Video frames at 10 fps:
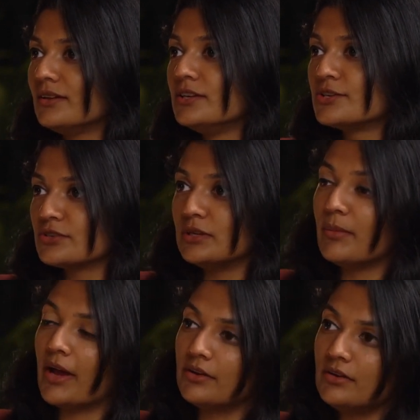literal
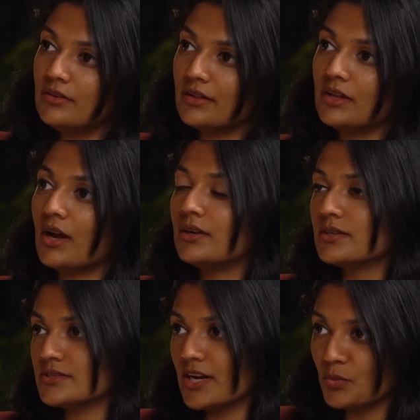manner, that they
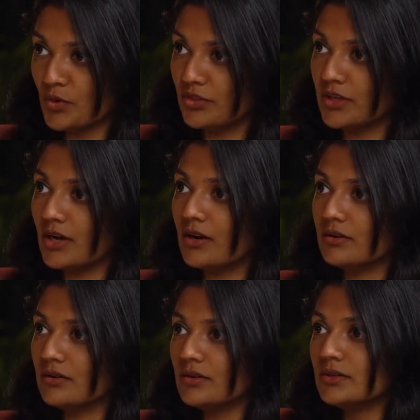understand what they
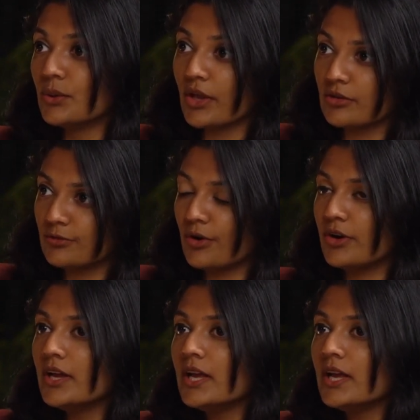are looking for.